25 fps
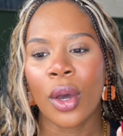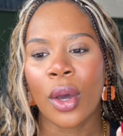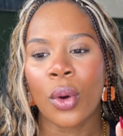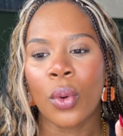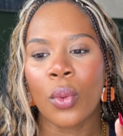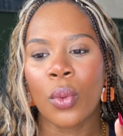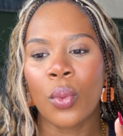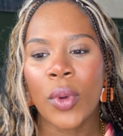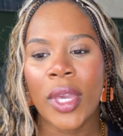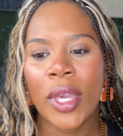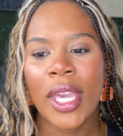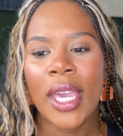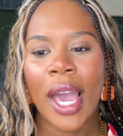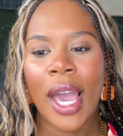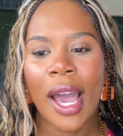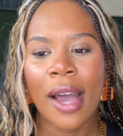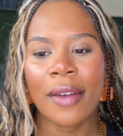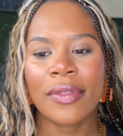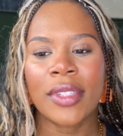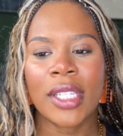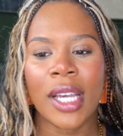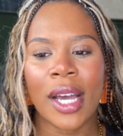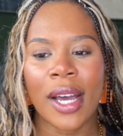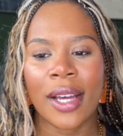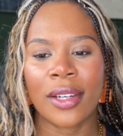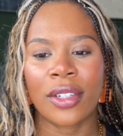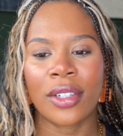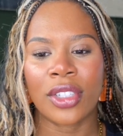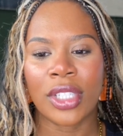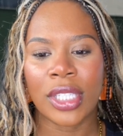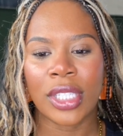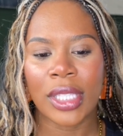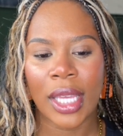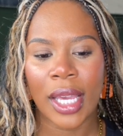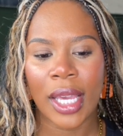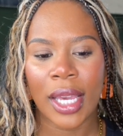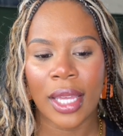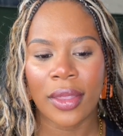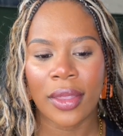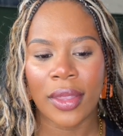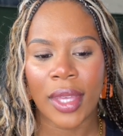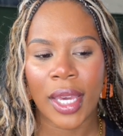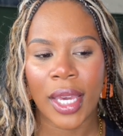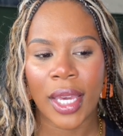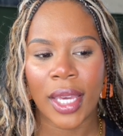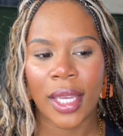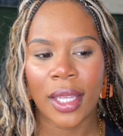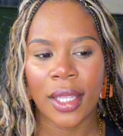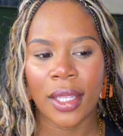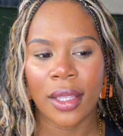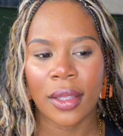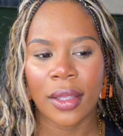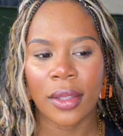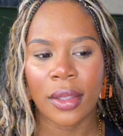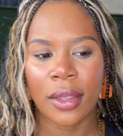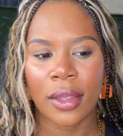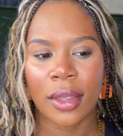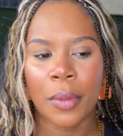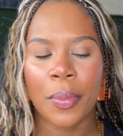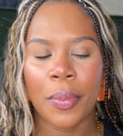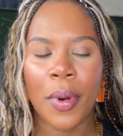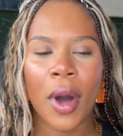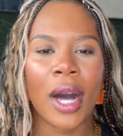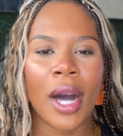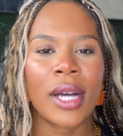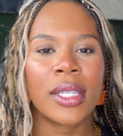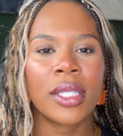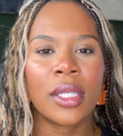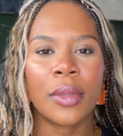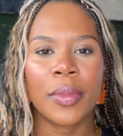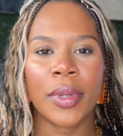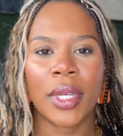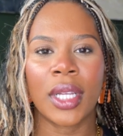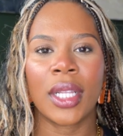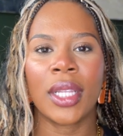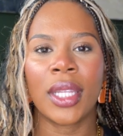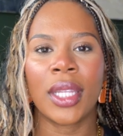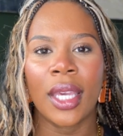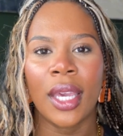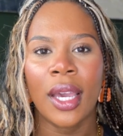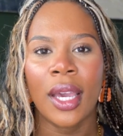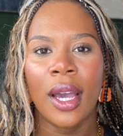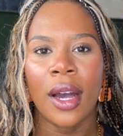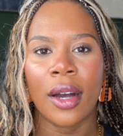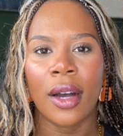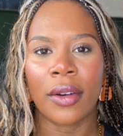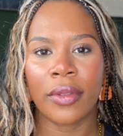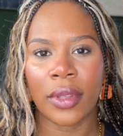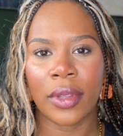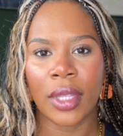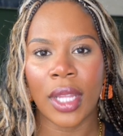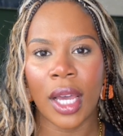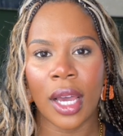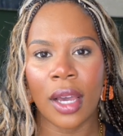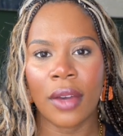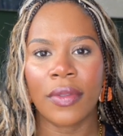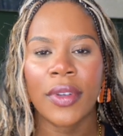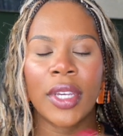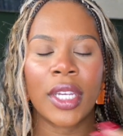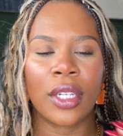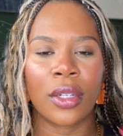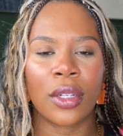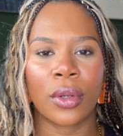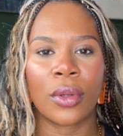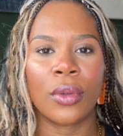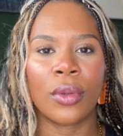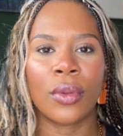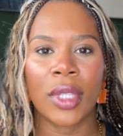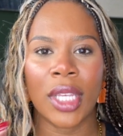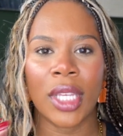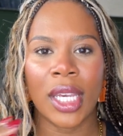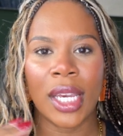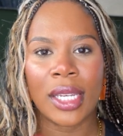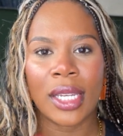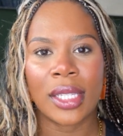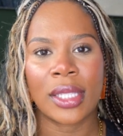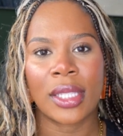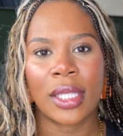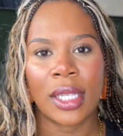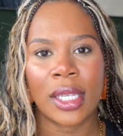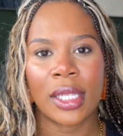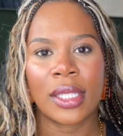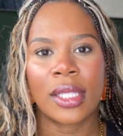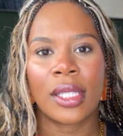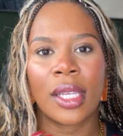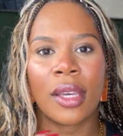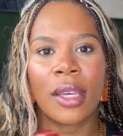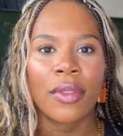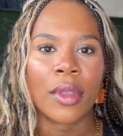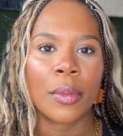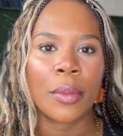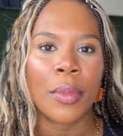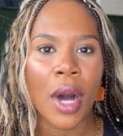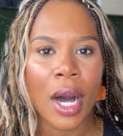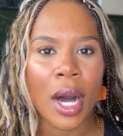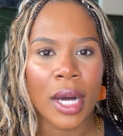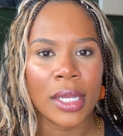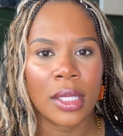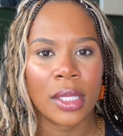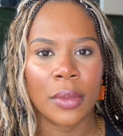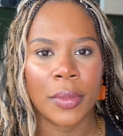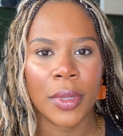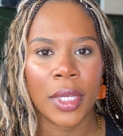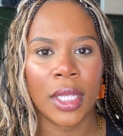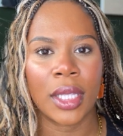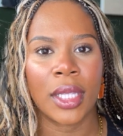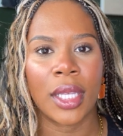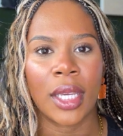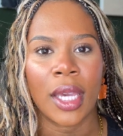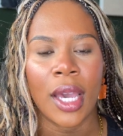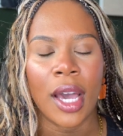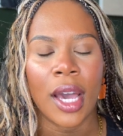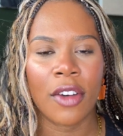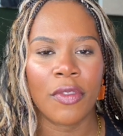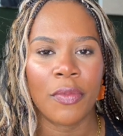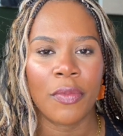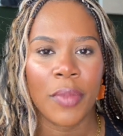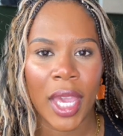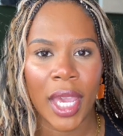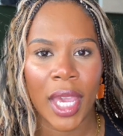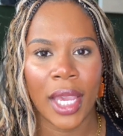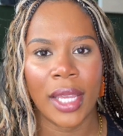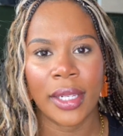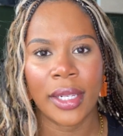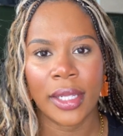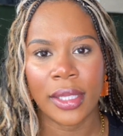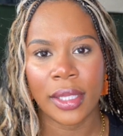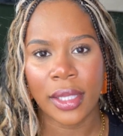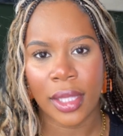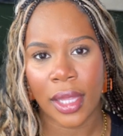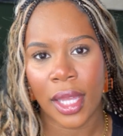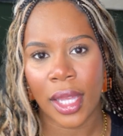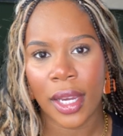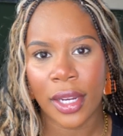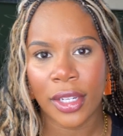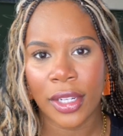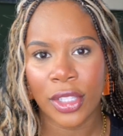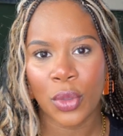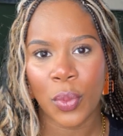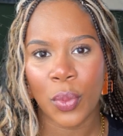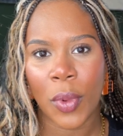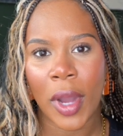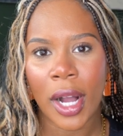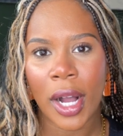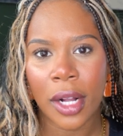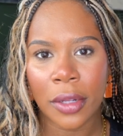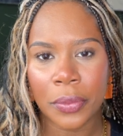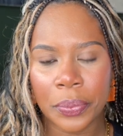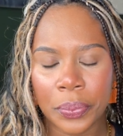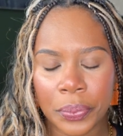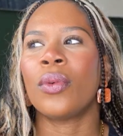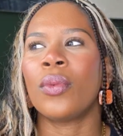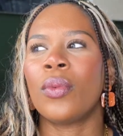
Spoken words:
we have to understand that the possibility of love can only exist if the possibility of pain is there as well.